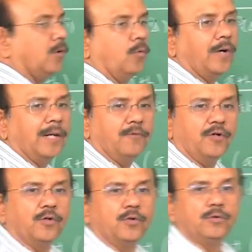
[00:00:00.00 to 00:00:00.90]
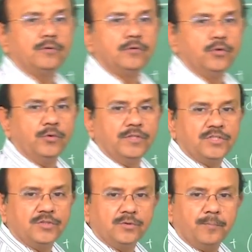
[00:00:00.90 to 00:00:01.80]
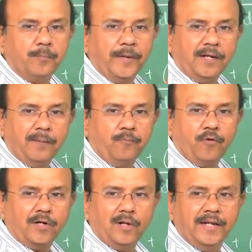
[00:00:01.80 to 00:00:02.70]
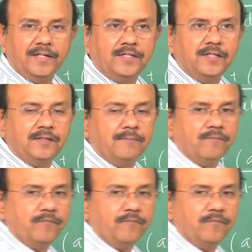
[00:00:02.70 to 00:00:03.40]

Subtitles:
What I'm going to do is to pick up what all I did